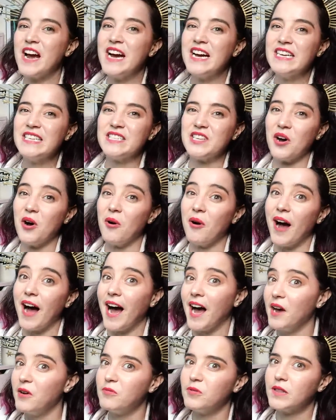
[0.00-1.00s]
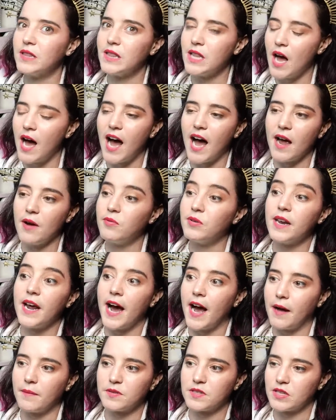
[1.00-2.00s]
So I would
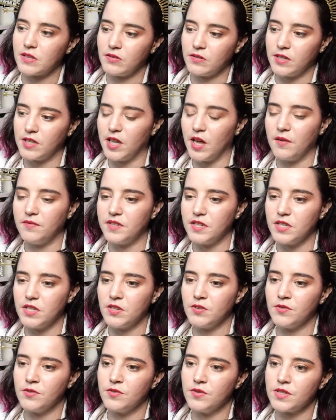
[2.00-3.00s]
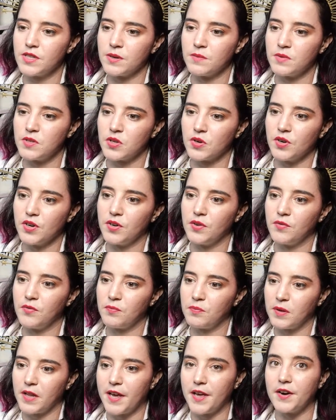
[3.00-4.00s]
absolutely love to do some sort of
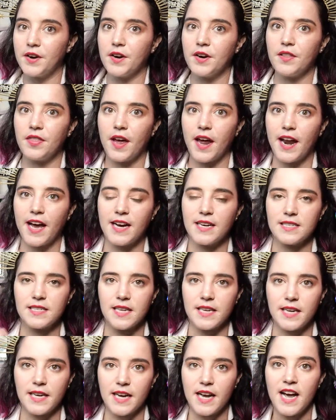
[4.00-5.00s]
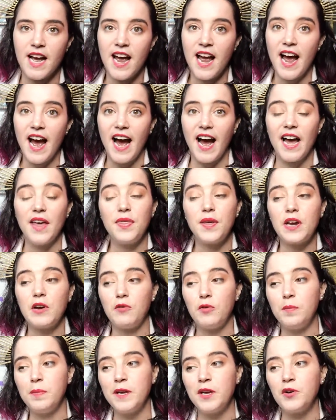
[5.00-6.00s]
planner that has I think it
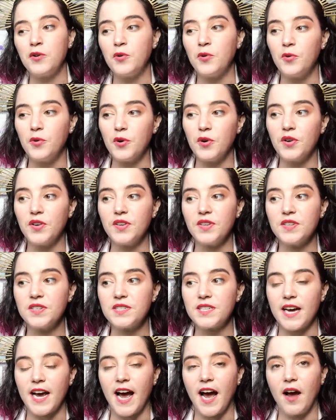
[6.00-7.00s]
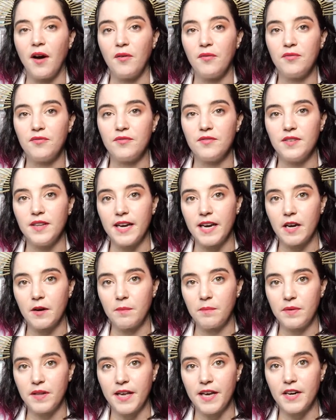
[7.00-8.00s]
would be cool to have a
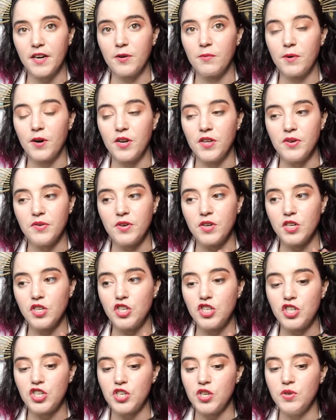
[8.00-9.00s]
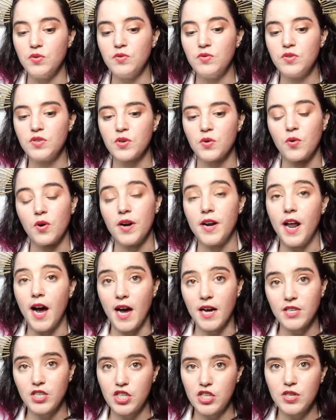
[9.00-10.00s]
planner where you could choose or
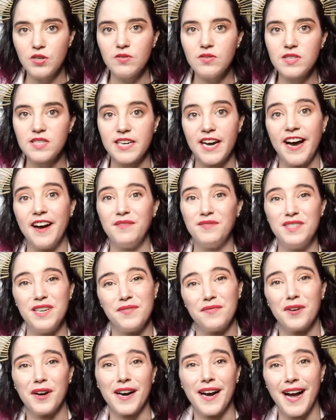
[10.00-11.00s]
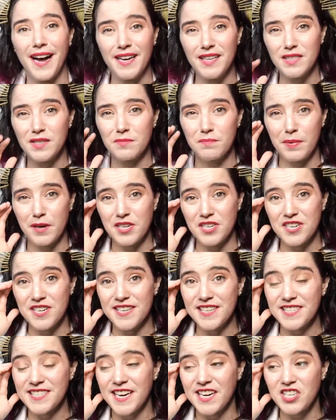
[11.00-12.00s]
not choose to have different kinds of
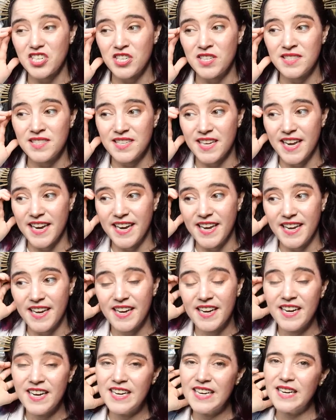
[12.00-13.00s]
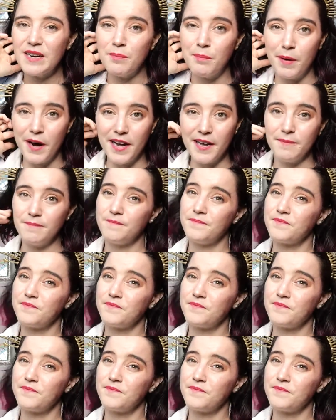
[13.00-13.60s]
budgeting sections in it. But